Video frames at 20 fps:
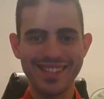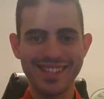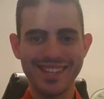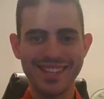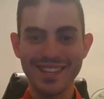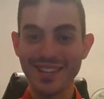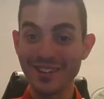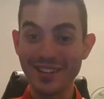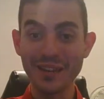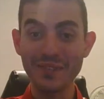
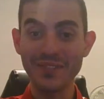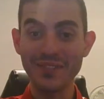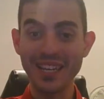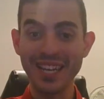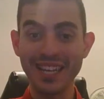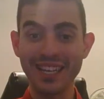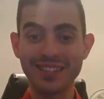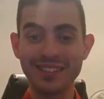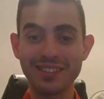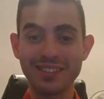good
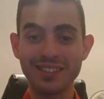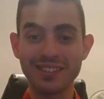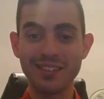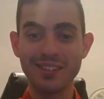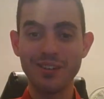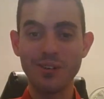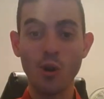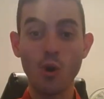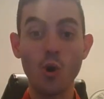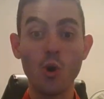evening,
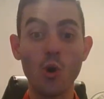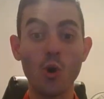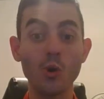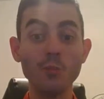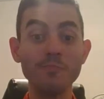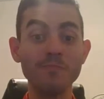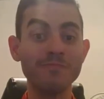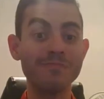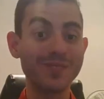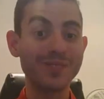
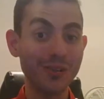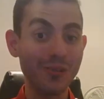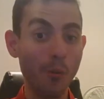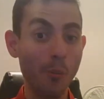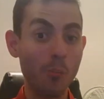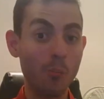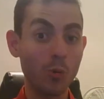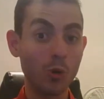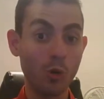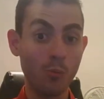or
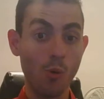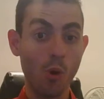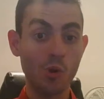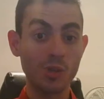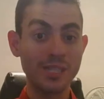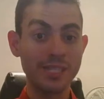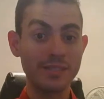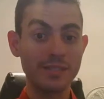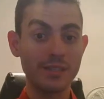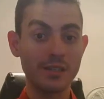good, good
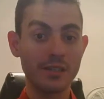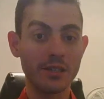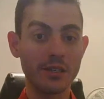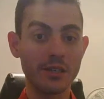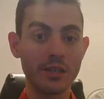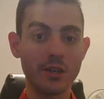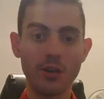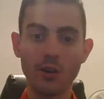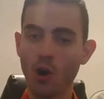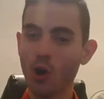morning,
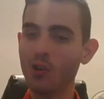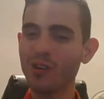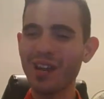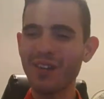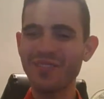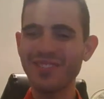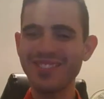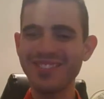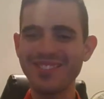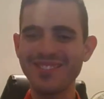or good
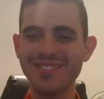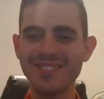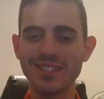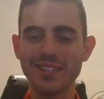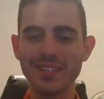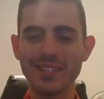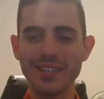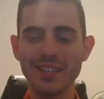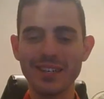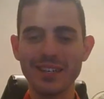afternoon.
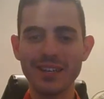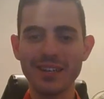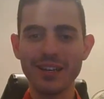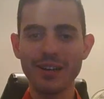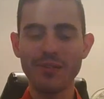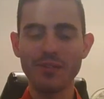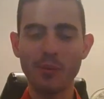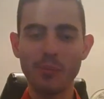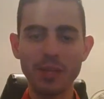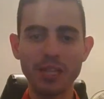
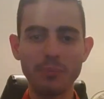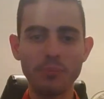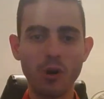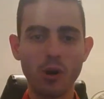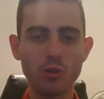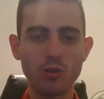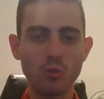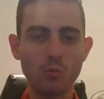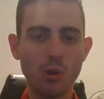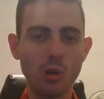From any part
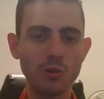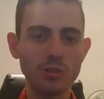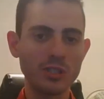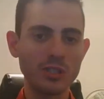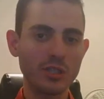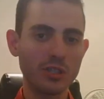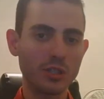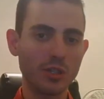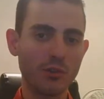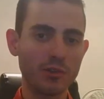of the world, this
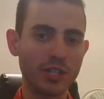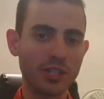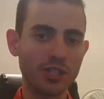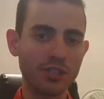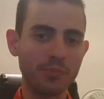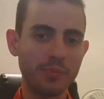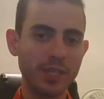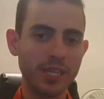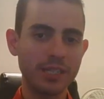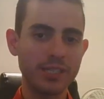is Tony
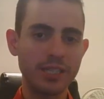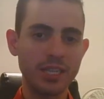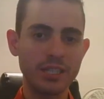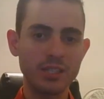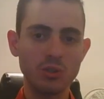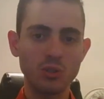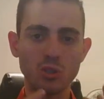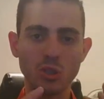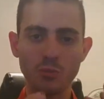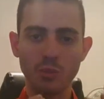HP, and thank
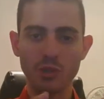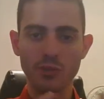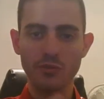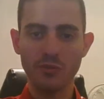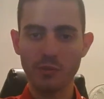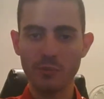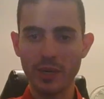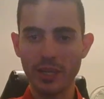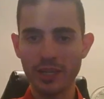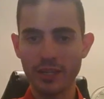you so much
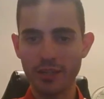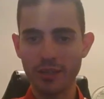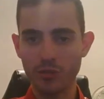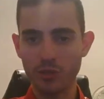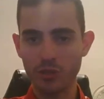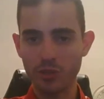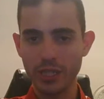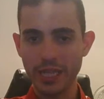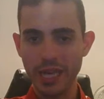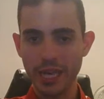for being here
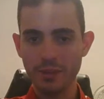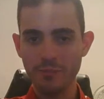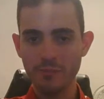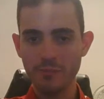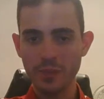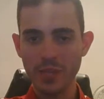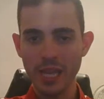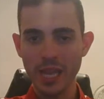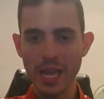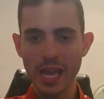today.
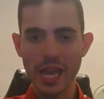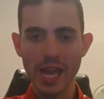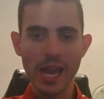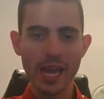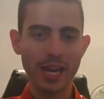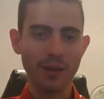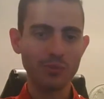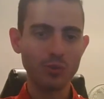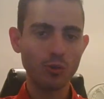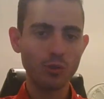
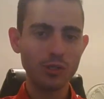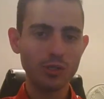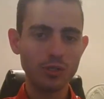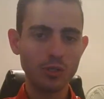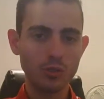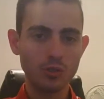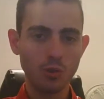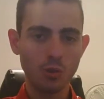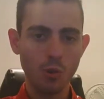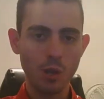And I'm doing
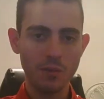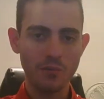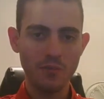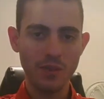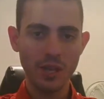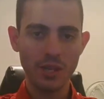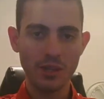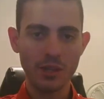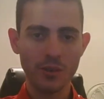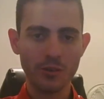this quick
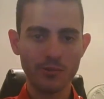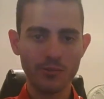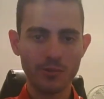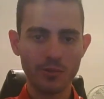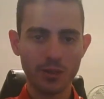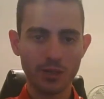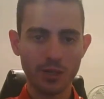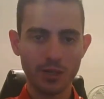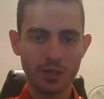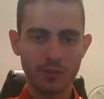video
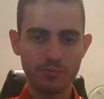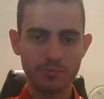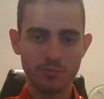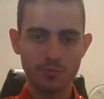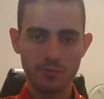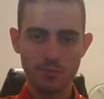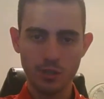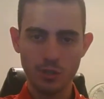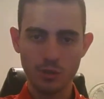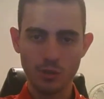uh,
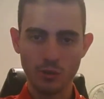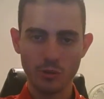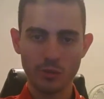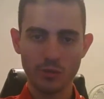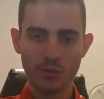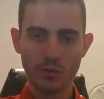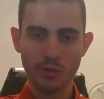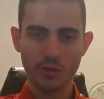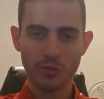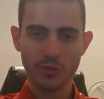in
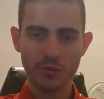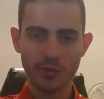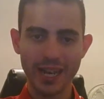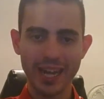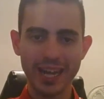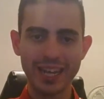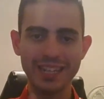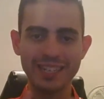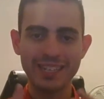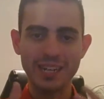terms of
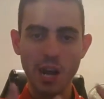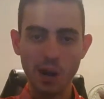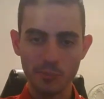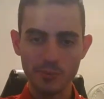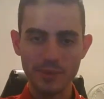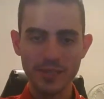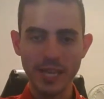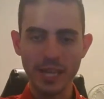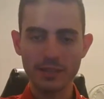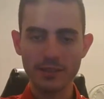an
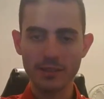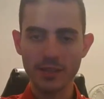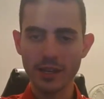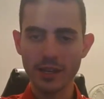update